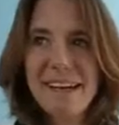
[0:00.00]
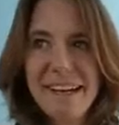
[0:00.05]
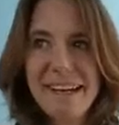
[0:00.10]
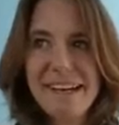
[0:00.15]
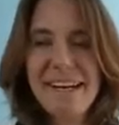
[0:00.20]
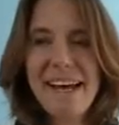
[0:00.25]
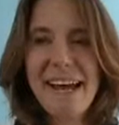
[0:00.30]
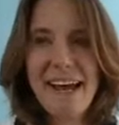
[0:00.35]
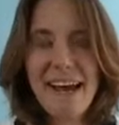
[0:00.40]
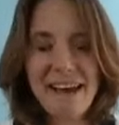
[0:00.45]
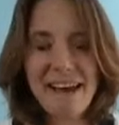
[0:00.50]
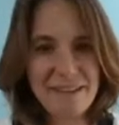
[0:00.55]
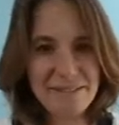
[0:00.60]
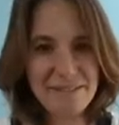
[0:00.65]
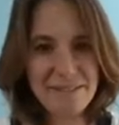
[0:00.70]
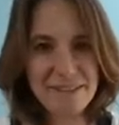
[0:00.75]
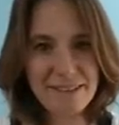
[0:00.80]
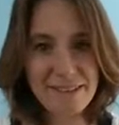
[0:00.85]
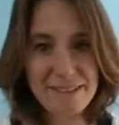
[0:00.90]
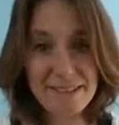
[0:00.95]
kind of
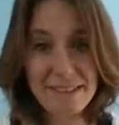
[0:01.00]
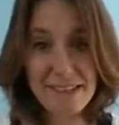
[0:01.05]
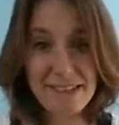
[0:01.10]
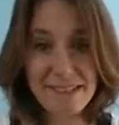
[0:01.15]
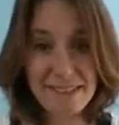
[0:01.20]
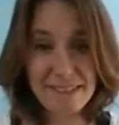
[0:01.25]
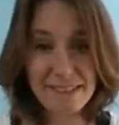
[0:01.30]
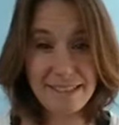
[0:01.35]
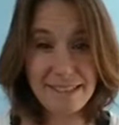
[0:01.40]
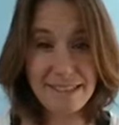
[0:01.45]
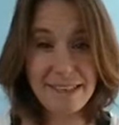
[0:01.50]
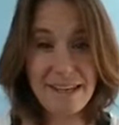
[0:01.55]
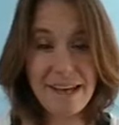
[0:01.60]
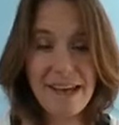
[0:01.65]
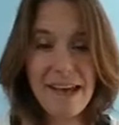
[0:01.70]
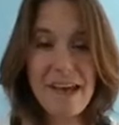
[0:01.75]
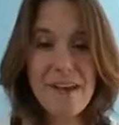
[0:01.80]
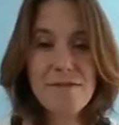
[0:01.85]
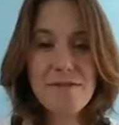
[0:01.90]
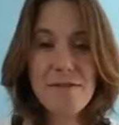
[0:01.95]
have this idea
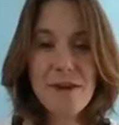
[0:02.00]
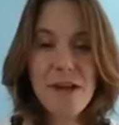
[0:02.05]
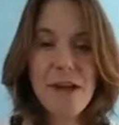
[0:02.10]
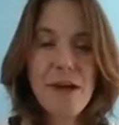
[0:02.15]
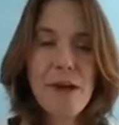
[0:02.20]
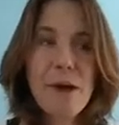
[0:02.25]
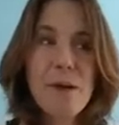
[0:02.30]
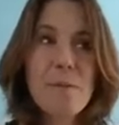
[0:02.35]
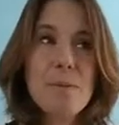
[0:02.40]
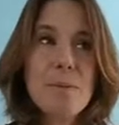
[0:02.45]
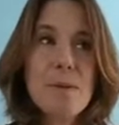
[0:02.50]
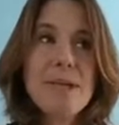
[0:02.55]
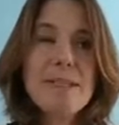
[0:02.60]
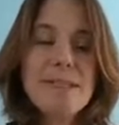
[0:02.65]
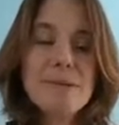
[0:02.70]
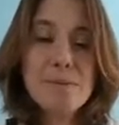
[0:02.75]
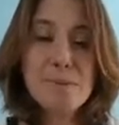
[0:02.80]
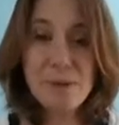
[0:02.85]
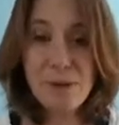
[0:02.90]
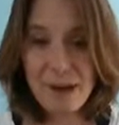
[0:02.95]
of
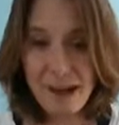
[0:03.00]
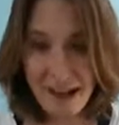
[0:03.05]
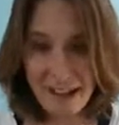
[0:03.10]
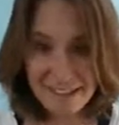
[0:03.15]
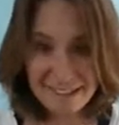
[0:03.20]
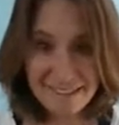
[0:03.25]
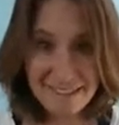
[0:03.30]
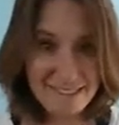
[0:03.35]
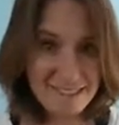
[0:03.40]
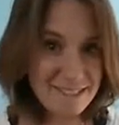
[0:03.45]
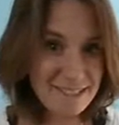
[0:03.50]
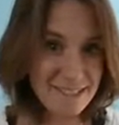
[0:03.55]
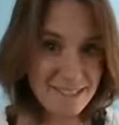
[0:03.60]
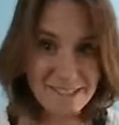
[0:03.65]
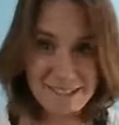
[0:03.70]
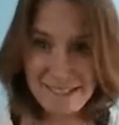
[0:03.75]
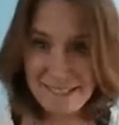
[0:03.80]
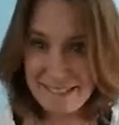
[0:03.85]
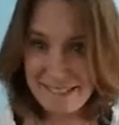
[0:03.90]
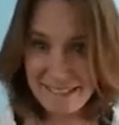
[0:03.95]
it's a practiced
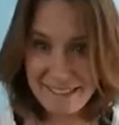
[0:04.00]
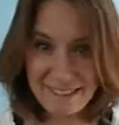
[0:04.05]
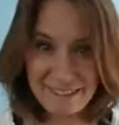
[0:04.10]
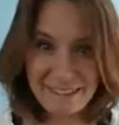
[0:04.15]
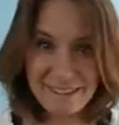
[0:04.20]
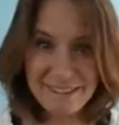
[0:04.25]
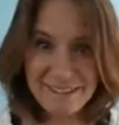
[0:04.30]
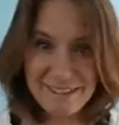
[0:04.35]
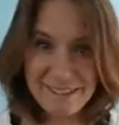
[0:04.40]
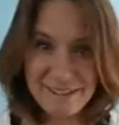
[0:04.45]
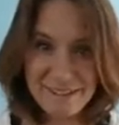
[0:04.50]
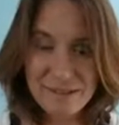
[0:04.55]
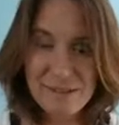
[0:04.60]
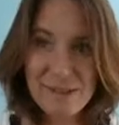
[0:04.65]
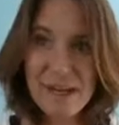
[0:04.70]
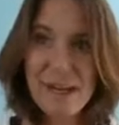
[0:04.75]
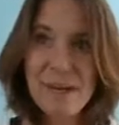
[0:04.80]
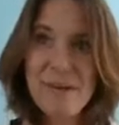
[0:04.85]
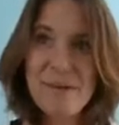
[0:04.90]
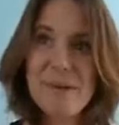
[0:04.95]
skill,
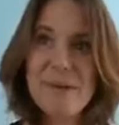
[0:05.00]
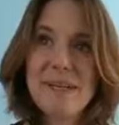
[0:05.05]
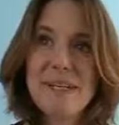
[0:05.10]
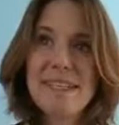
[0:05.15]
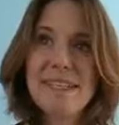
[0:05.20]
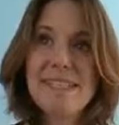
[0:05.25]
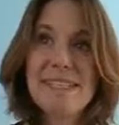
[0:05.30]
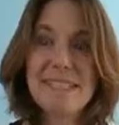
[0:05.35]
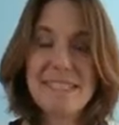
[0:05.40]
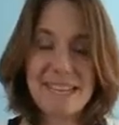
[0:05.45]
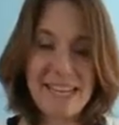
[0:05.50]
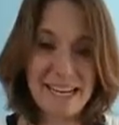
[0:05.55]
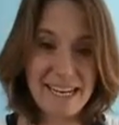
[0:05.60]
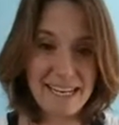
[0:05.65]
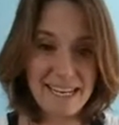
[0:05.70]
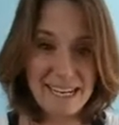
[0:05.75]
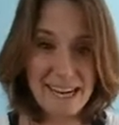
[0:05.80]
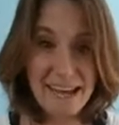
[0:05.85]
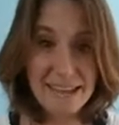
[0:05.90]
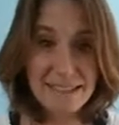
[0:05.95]
right? We can
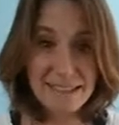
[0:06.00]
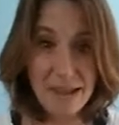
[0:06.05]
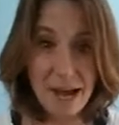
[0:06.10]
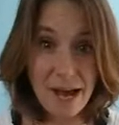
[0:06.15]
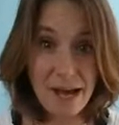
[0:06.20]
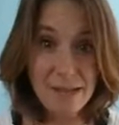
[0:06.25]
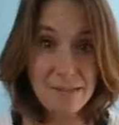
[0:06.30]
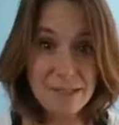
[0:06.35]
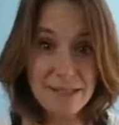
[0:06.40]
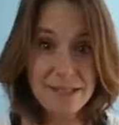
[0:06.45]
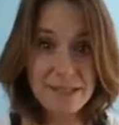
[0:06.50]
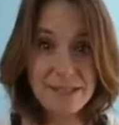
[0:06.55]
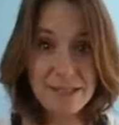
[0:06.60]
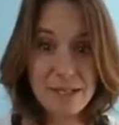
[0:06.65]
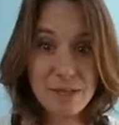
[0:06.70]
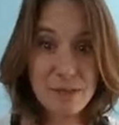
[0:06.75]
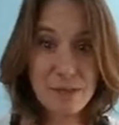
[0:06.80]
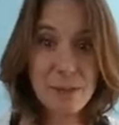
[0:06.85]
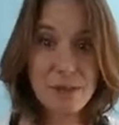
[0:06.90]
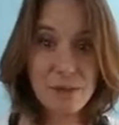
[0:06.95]
say it at times and it's
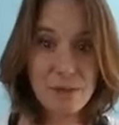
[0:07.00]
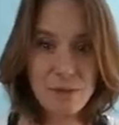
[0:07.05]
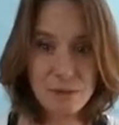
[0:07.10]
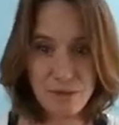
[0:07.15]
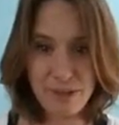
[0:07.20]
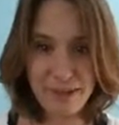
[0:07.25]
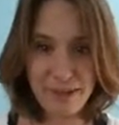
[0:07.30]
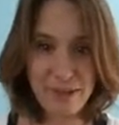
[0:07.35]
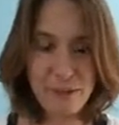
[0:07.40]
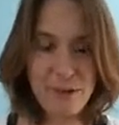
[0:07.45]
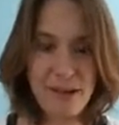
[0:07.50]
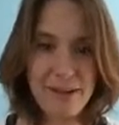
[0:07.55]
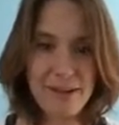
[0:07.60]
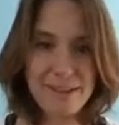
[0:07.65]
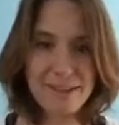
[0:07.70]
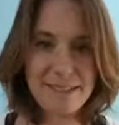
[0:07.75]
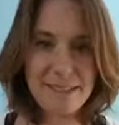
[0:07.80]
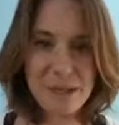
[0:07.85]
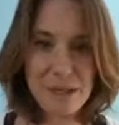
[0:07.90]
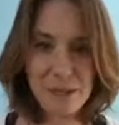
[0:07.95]
going to work really well
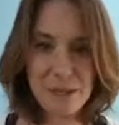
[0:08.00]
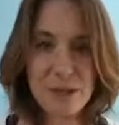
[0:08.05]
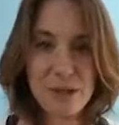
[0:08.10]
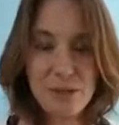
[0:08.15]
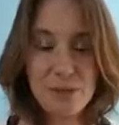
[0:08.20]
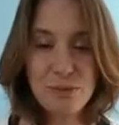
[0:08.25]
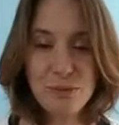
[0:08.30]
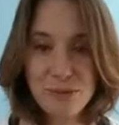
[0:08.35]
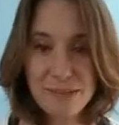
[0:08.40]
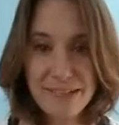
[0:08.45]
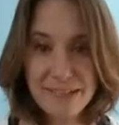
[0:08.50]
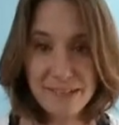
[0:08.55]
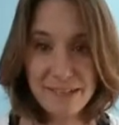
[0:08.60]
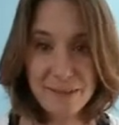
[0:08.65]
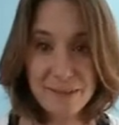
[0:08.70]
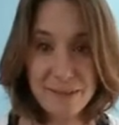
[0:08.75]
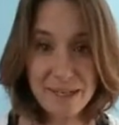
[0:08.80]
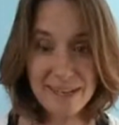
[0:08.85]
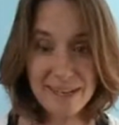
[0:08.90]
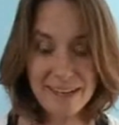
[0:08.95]
and it's going to work really
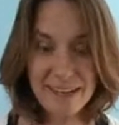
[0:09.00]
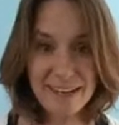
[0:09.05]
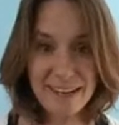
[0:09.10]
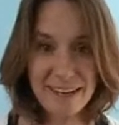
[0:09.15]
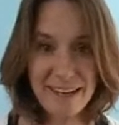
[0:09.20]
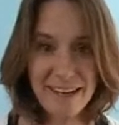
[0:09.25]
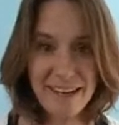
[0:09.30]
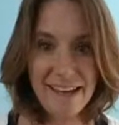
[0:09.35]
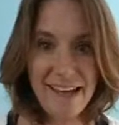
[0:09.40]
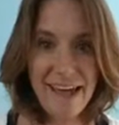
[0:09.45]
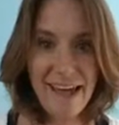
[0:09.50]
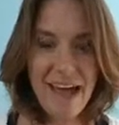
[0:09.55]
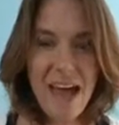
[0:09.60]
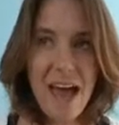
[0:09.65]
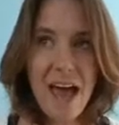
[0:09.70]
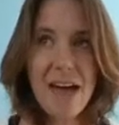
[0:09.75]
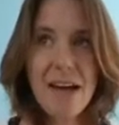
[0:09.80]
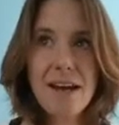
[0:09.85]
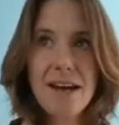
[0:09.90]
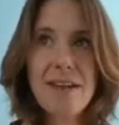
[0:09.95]
immediately.
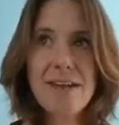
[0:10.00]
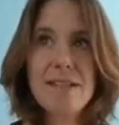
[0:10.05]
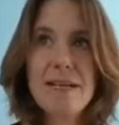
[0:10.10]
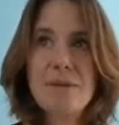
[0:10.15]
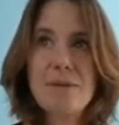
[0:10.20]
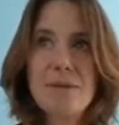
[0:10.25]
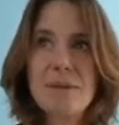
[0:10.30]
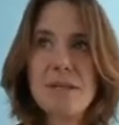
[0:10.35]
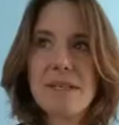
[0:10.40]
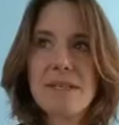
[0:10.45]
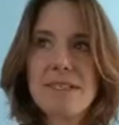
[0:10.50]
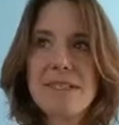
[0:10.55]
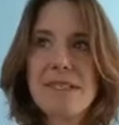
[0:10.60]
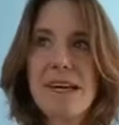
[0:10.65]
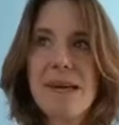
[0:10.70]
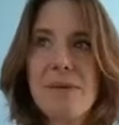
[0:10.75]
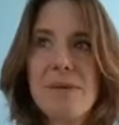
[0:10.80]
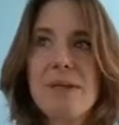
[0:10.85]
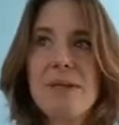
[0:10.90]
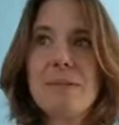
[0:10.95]
And other times we're going to
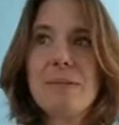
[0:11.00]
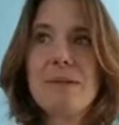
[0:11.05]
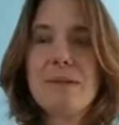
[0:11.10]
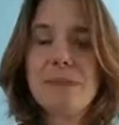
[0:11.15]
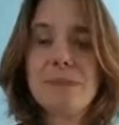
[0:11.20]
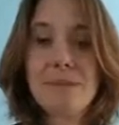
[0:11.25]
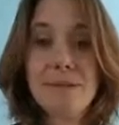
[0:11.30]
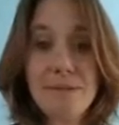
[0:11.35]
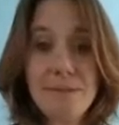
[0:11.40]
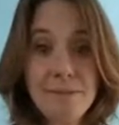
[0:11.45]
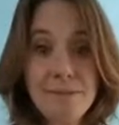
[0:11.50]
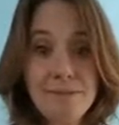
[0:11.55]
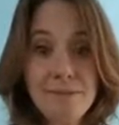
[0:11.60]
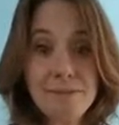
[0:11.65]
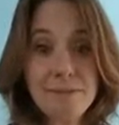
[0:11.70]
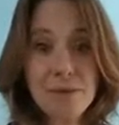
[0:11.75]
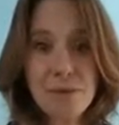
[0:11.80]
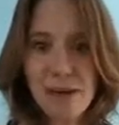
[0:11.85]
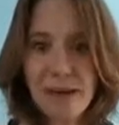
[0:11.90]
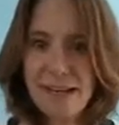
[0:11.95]
say it, we're going to be like,
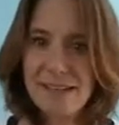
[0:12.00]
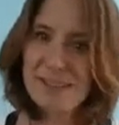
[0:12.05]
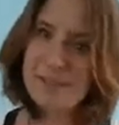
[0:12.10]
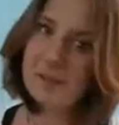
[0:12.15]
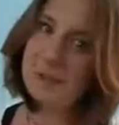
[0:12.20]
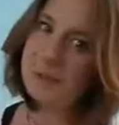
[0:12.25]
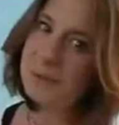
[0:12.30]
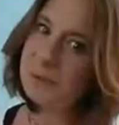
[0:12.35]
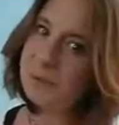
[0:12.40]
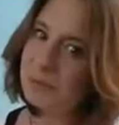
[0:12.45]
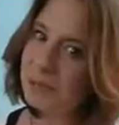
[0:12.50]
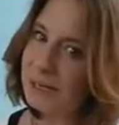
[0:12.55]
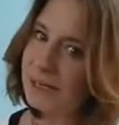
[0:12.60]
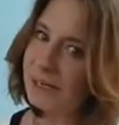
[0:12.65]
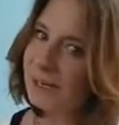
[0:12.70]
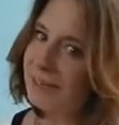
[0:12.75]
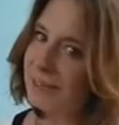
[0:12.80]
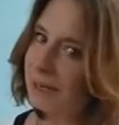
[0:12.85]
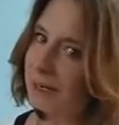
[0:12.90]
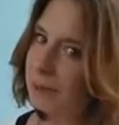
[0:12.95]
why isn't it
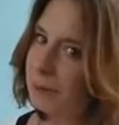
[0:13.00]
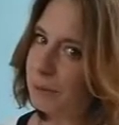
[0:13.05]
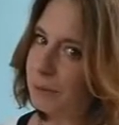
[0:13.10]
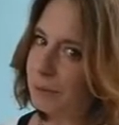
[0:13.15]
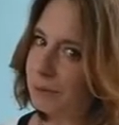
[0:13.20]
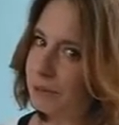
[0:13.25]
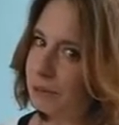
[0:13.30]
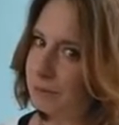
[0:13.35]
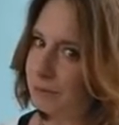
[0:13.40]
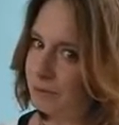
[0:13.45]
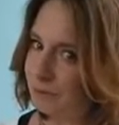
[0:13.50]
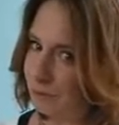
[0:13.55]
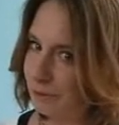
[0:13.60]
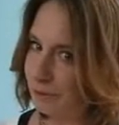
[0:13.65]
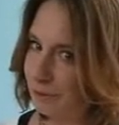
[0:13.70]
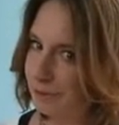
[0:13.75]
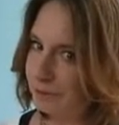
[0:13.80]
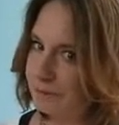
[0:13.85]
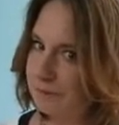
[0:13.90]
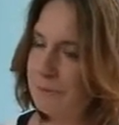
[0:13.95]
working like it worked
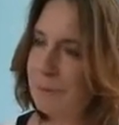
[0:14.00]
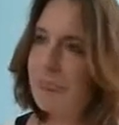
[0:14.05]
before?